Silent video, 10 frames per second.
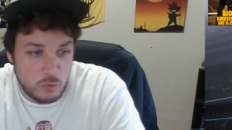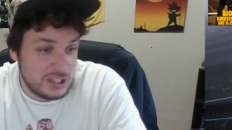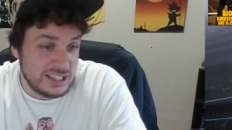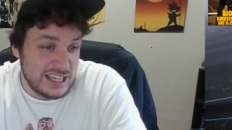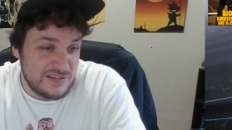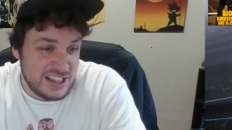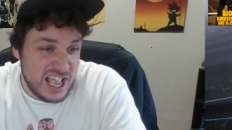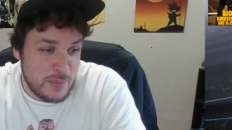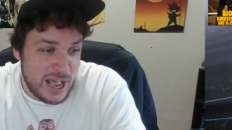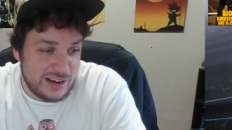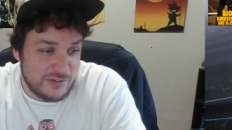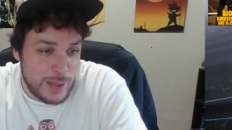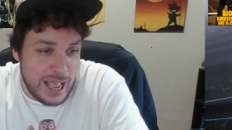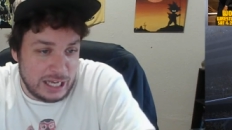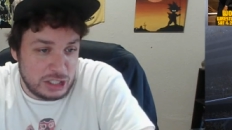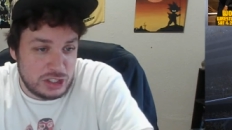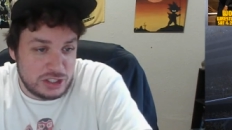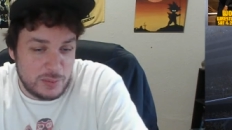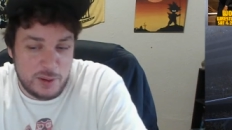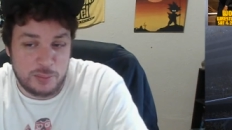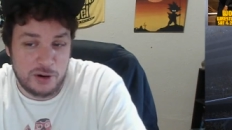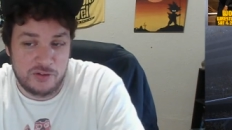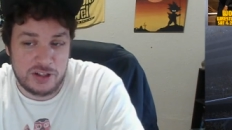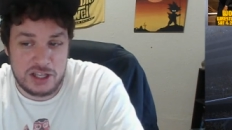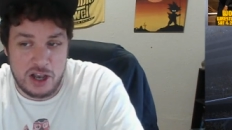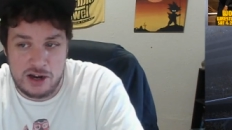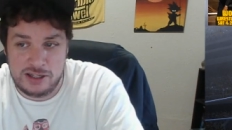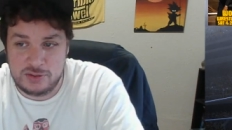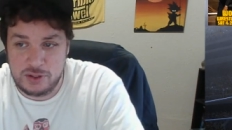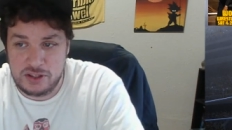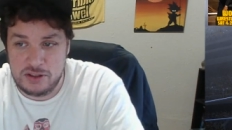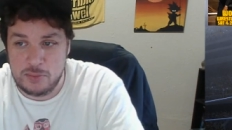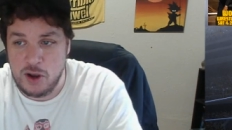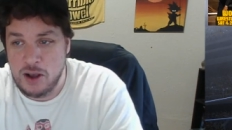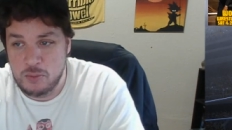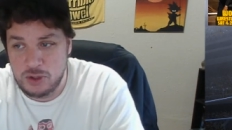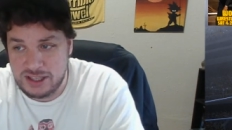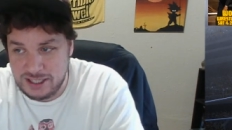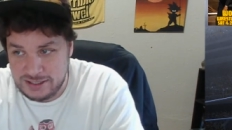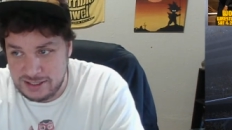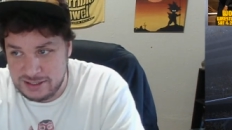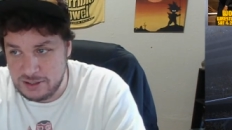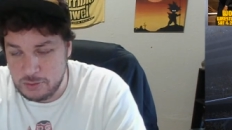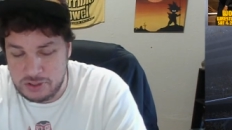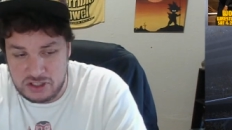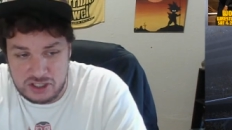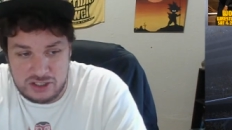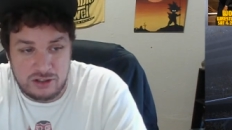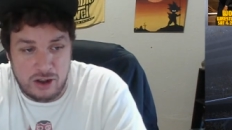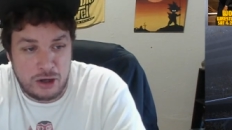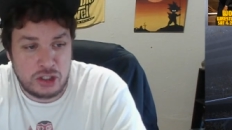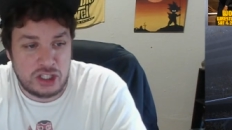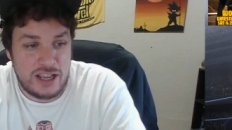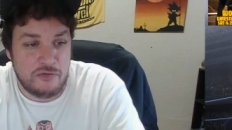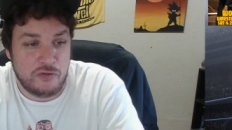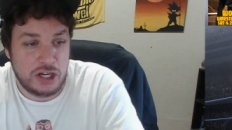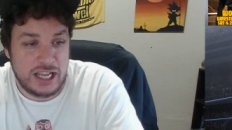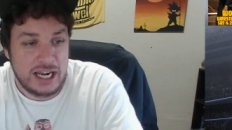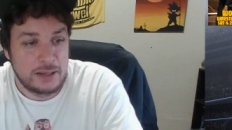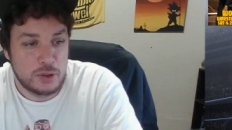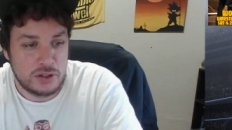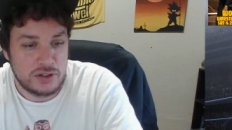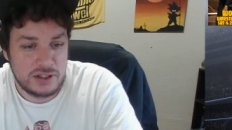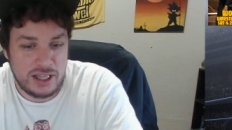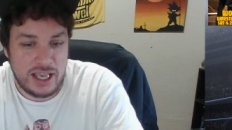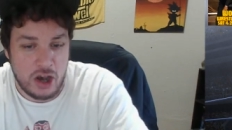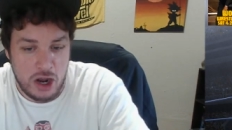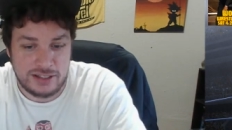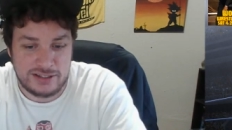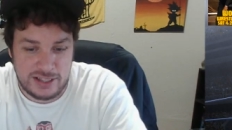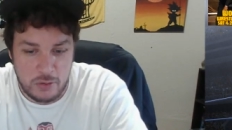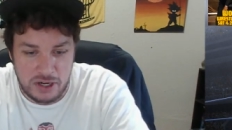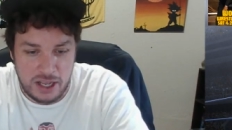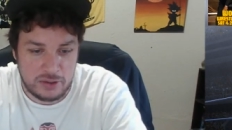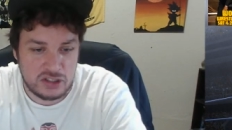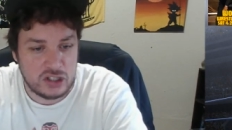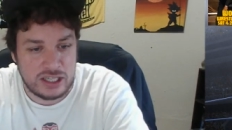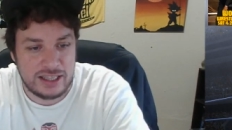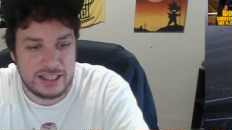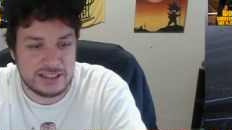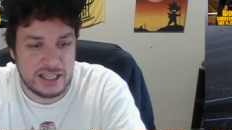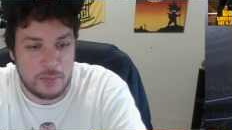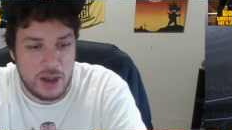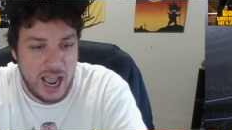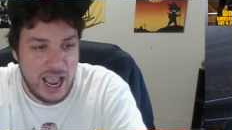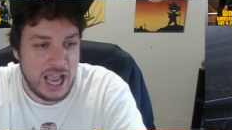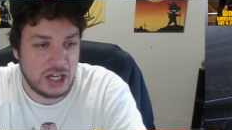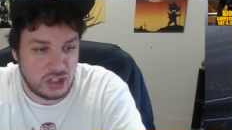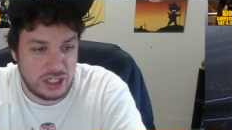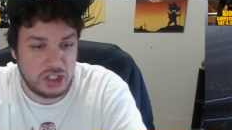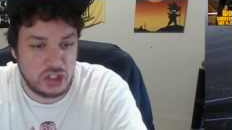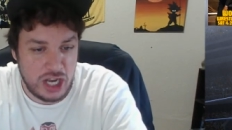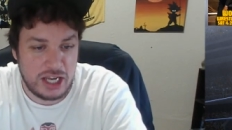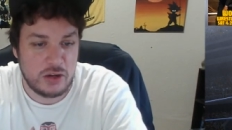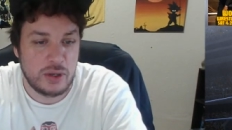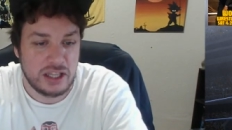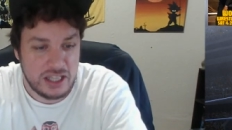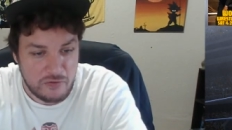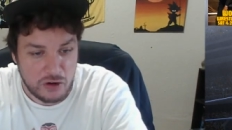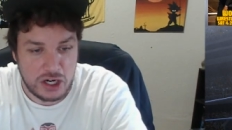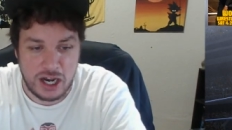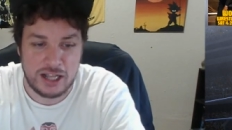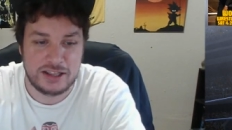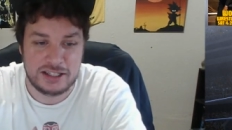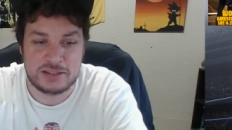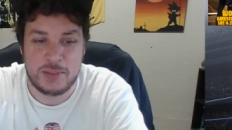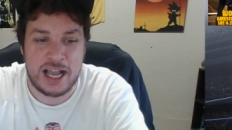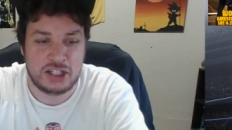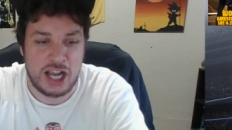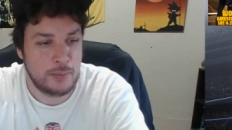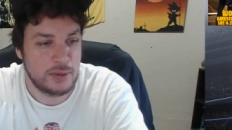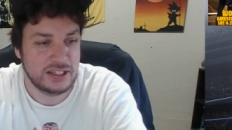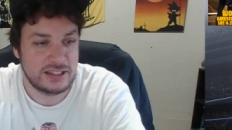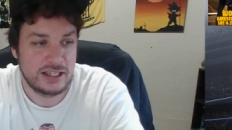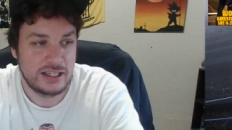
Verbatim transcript: Wasn't even that bad of a match, to be perfectly honest with you. The problem with this is it was just largely forgettable. Like, honestly, when I was looking these up, I actually genuinely forgot this match happened.